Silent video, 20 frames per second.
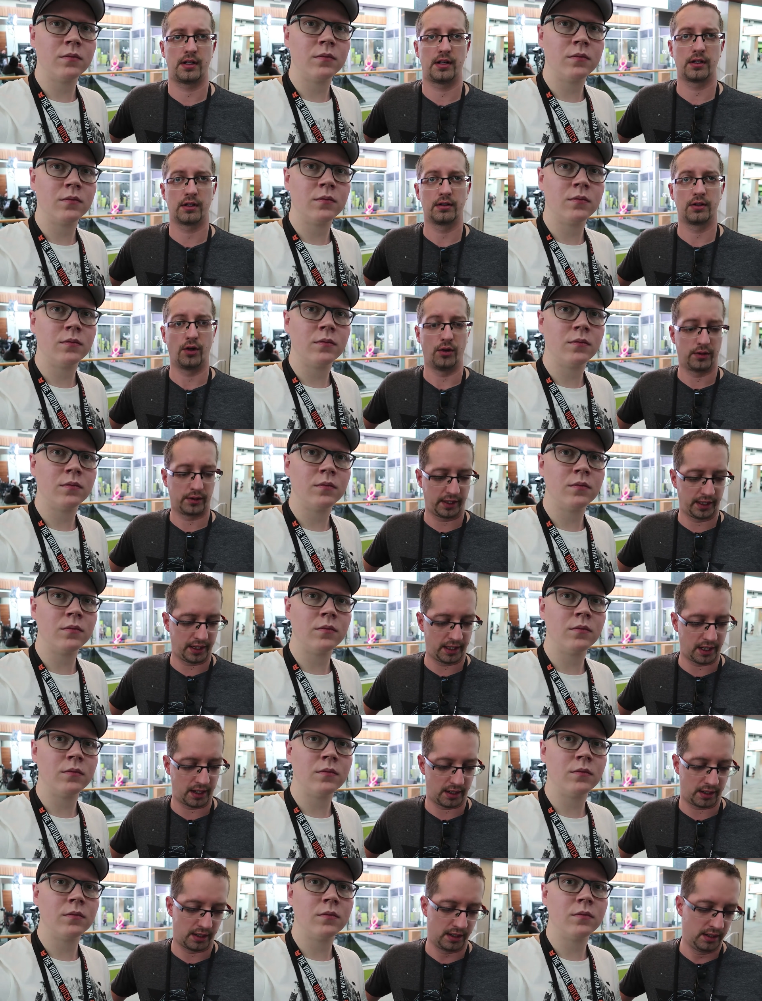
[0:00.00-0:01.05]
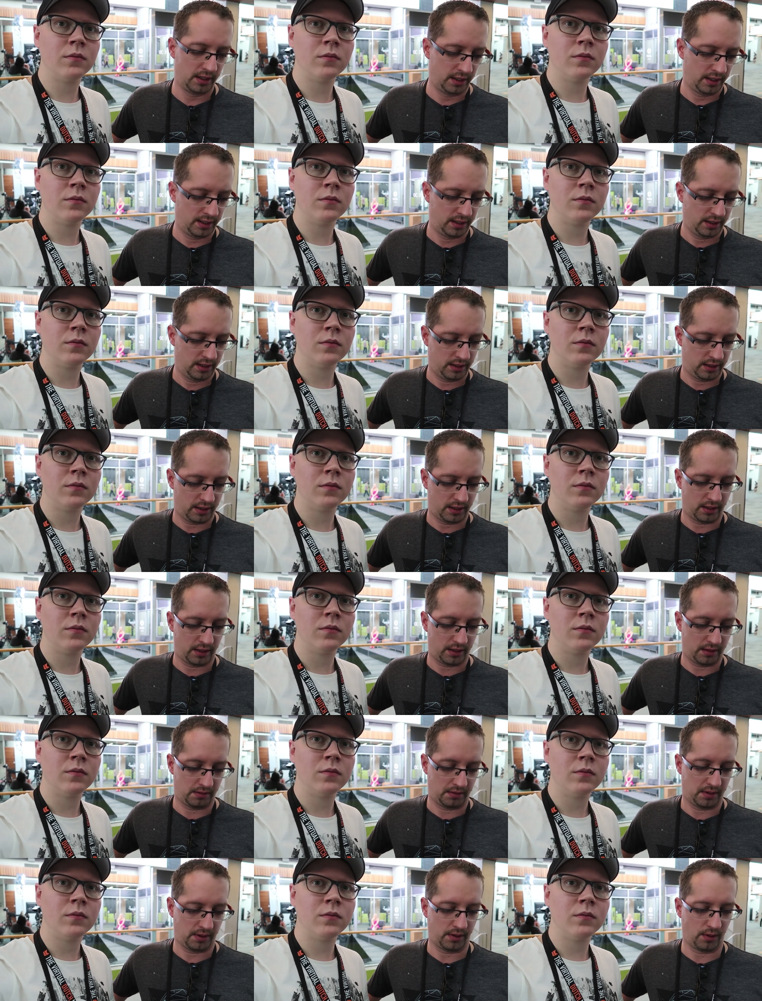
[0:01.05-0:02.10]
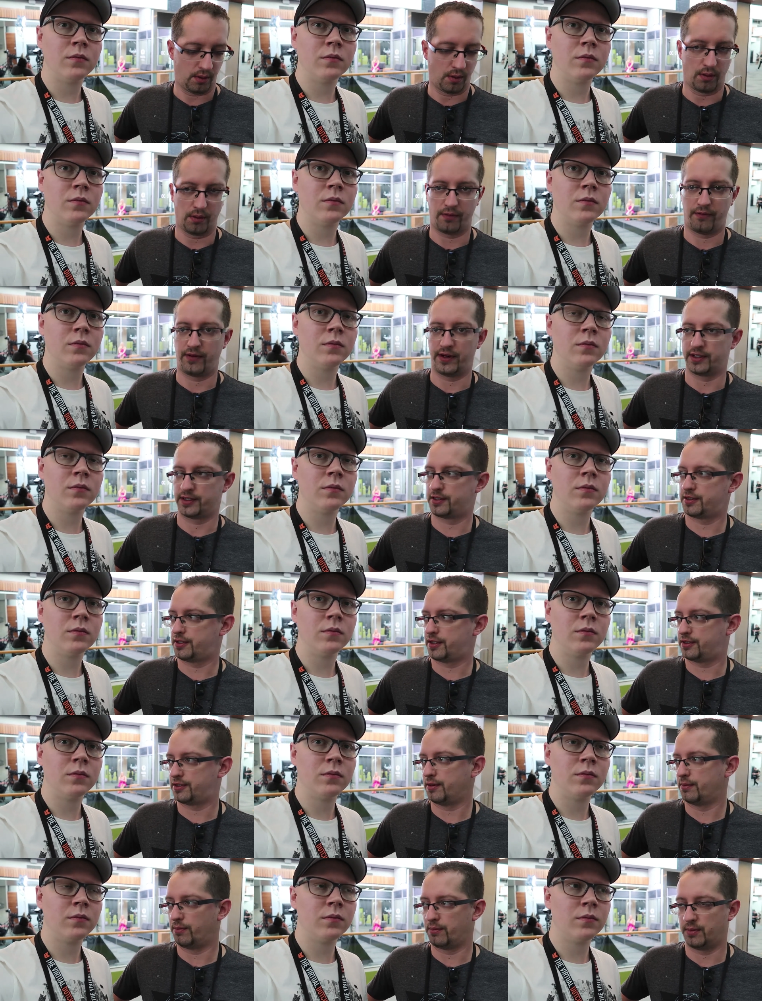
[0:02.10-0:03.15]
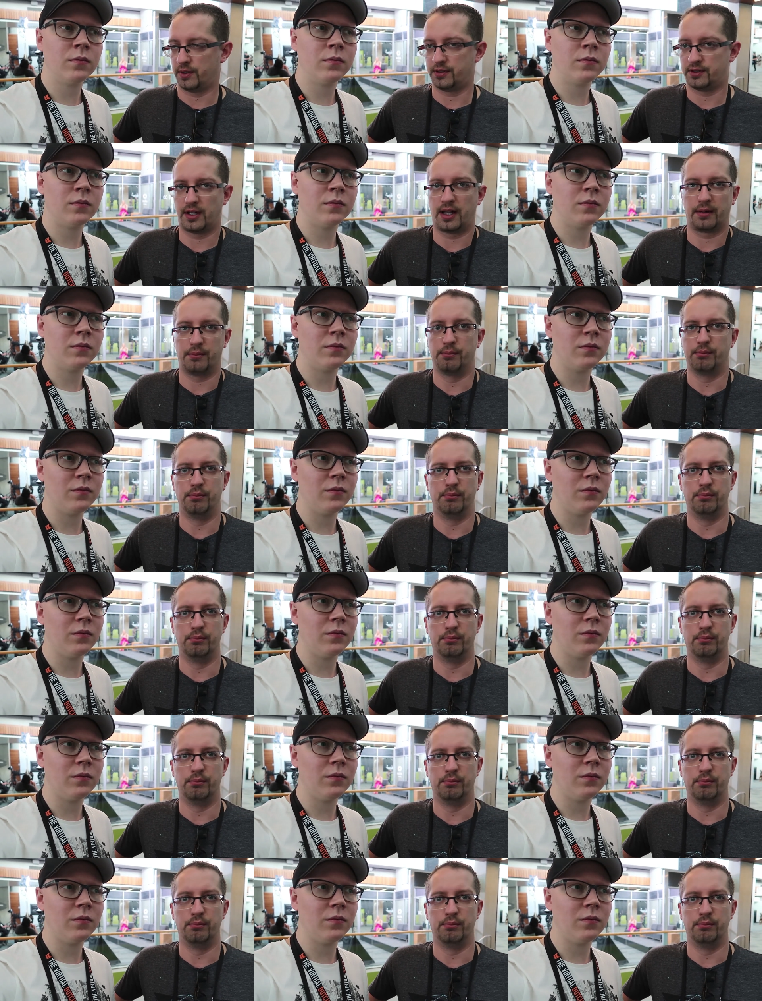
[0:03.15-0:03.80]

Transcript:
Speaker 1: uh, currently uh, yeah, uh, the whole French system is like